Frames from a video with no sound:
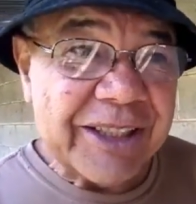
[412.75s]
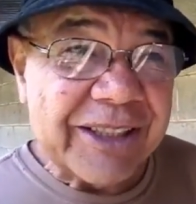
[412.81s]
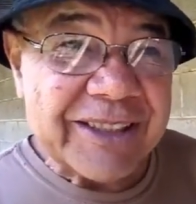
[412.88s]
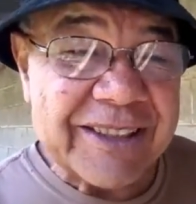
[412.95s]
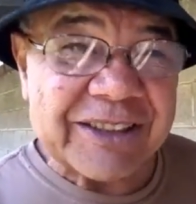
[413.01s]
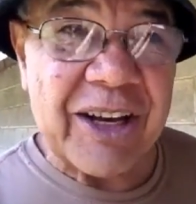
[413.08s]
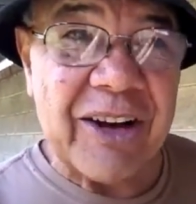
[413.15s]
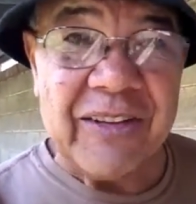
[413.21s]

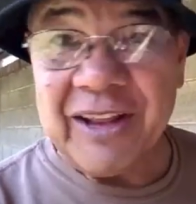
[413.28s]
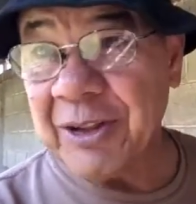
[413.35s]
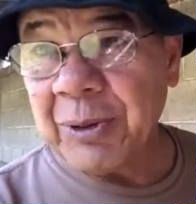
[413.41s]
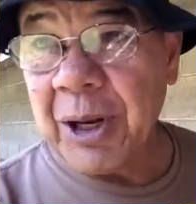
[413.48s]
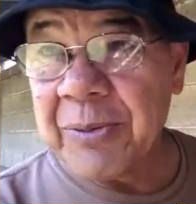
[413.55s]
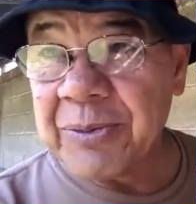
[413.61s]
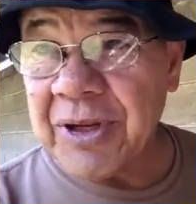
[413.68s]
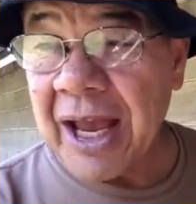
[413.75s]
So that's
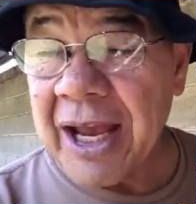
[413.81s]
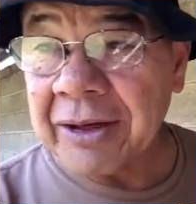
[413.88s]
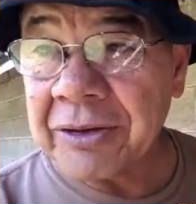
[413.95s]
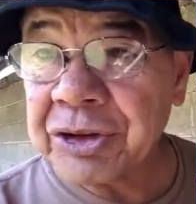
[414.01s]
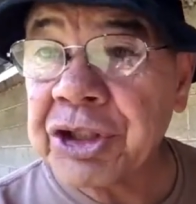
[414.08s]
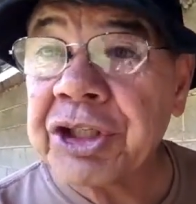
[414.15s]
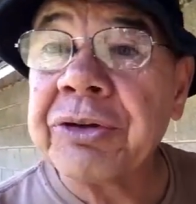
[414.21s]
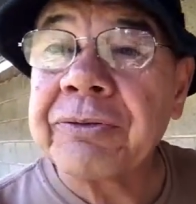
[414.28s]
what I'm saying.
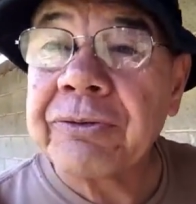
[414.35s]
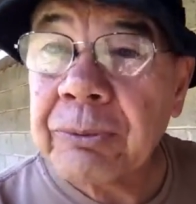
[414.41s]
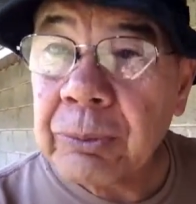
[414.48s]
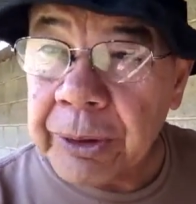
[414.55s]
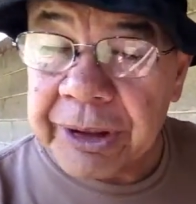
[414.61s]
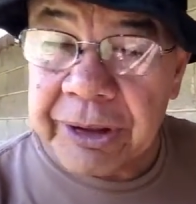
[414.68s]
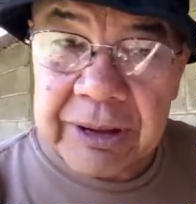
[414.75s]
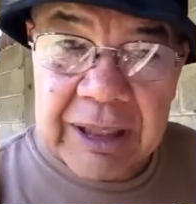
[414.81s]
She
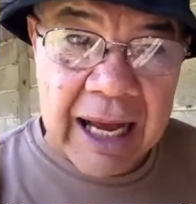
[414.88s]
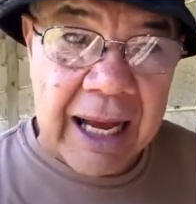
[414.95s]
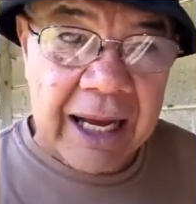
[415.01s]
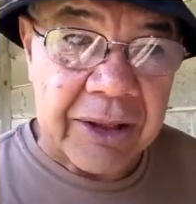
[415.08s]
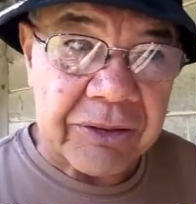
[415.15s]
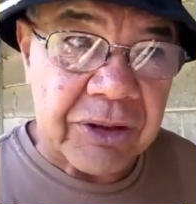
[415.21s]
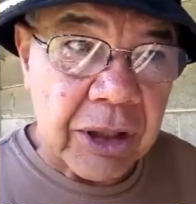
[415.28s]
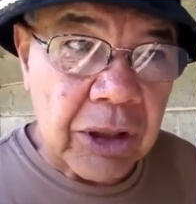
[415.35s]

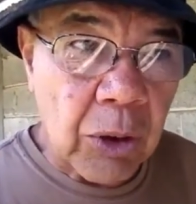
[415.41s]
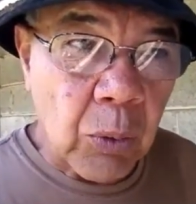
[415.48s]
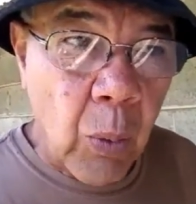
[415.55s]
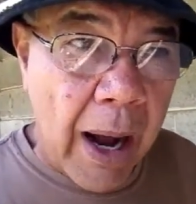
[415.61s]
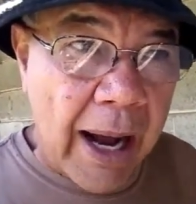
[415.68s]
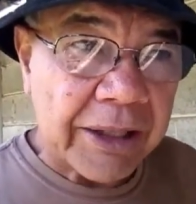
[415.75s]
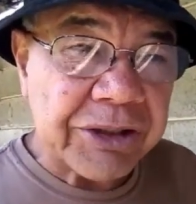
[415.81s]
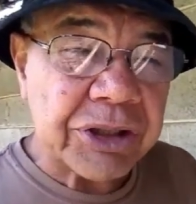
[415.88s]
realized,
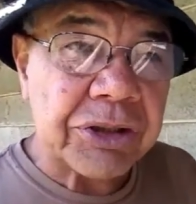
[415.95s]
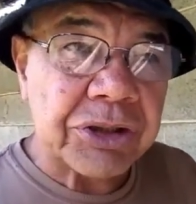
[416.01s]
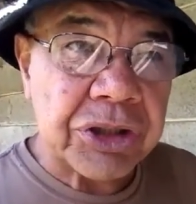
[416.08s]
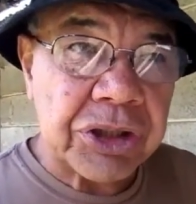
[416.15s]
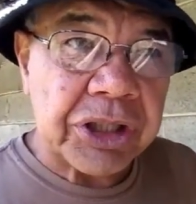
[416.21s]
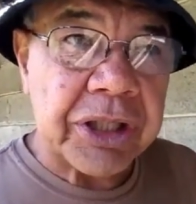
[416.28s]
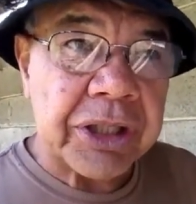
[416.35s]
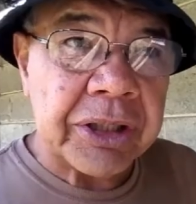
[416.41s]
why should
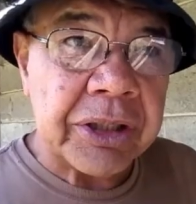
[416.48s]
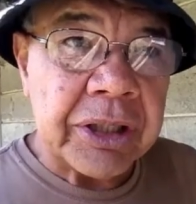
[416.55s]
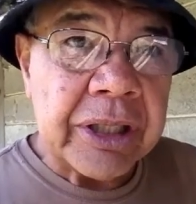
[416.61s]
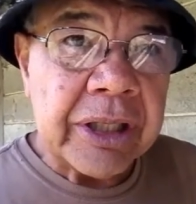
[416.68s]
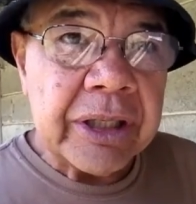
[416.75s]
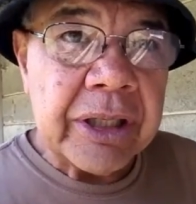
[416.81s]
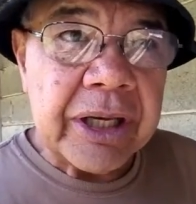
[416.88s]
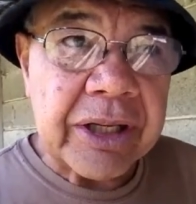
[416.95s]
she
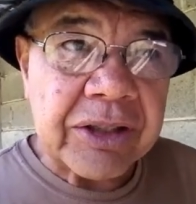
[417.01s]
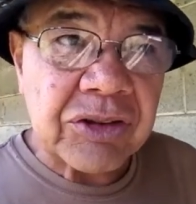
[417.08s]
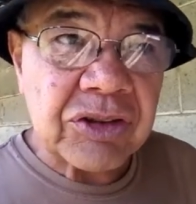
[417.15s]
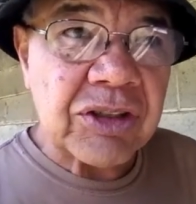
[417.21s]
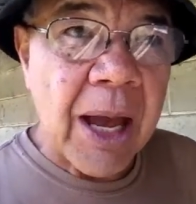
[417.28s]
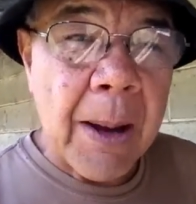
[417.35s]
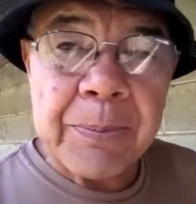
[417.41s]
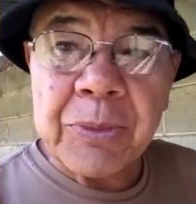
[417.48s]

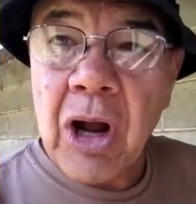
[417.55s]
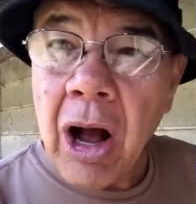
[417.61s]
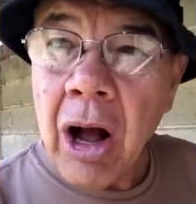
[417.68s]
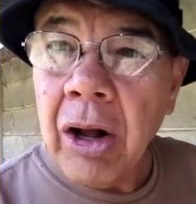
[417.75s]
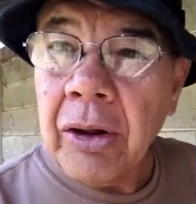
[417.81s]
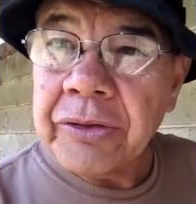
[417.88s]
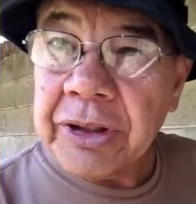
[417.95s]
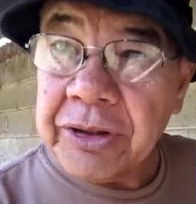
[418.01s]
accept
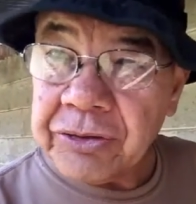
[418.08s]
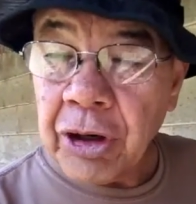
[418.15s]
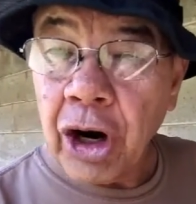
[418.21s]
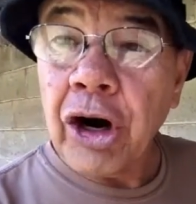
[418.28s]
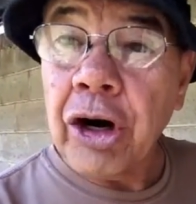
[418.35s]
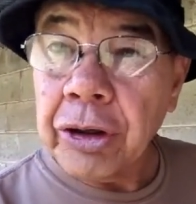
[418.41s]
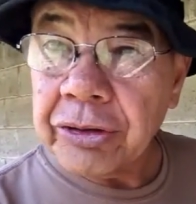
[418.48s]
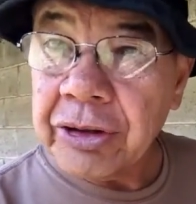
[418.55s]
all this
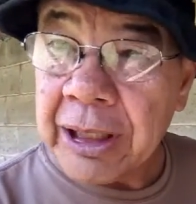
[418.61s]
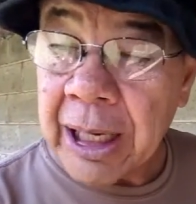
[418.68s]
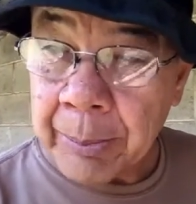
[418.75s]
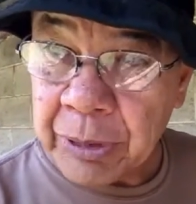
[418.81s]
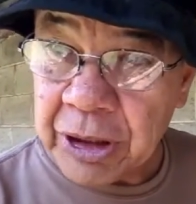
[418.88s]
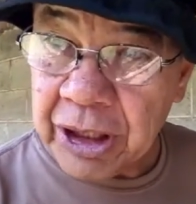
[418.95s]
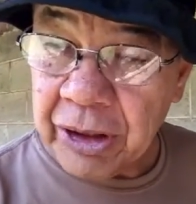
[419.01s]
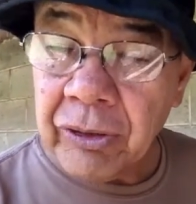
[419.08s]
hurt that
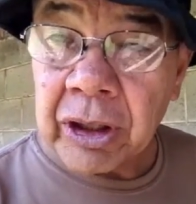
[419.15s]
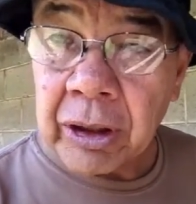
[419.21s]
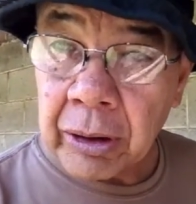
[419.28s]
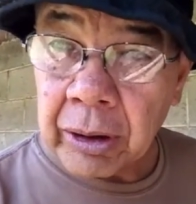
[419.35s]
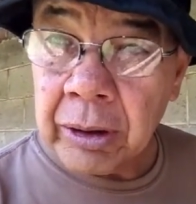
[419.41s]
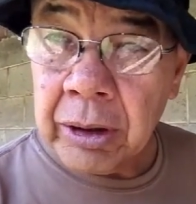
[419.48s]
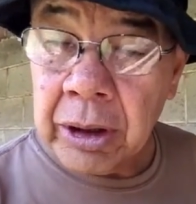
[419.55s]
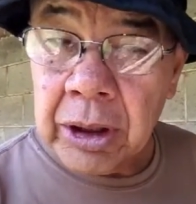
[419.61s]
I'm giving her
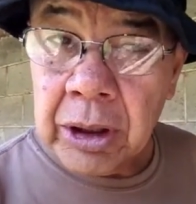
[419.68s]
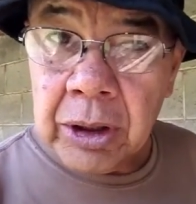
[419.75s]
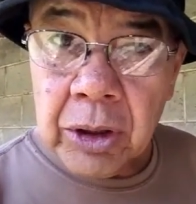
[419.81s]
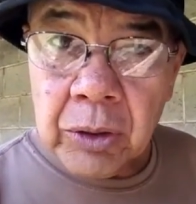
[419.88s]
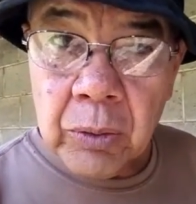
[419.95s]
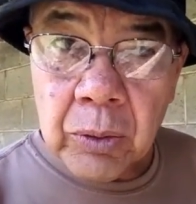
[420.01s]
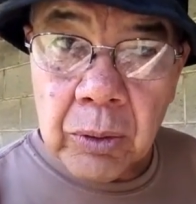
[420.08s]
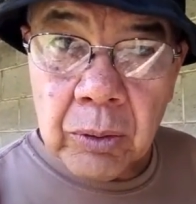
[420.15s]

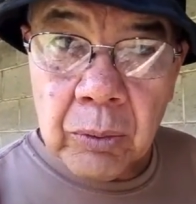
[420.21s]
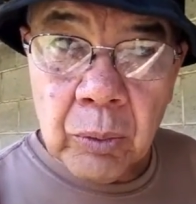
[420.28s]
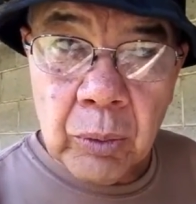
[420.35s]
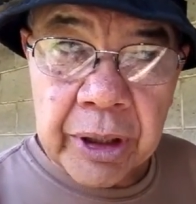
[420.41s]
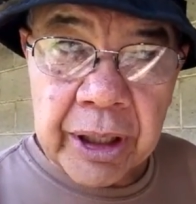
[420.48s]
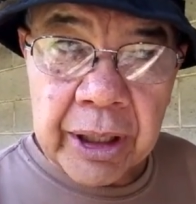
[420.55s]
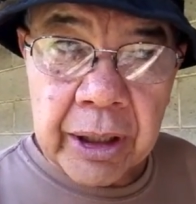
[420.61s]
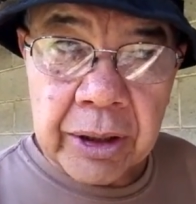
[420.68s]

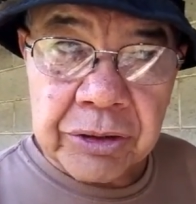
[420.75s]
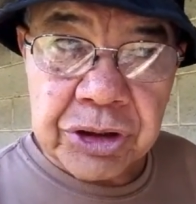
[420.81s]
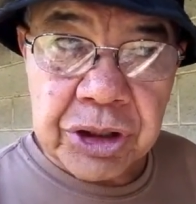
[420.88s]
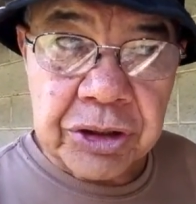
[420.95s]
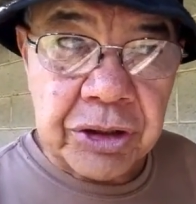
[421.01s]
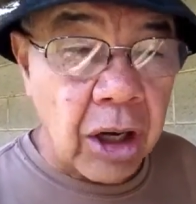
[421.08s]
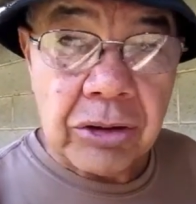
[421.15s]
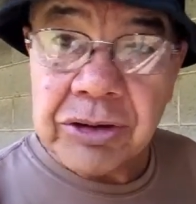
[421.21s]
when
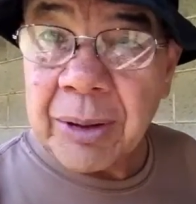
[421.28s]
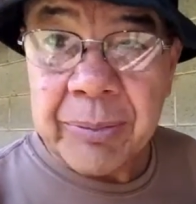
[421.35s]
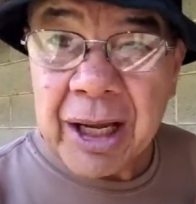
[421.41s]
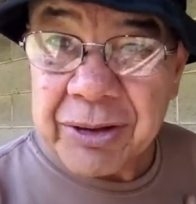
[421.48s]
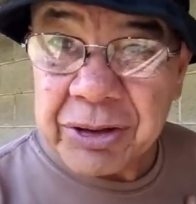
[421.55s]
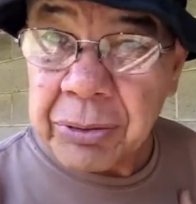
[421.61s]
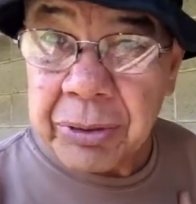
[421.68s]
she knows I'm not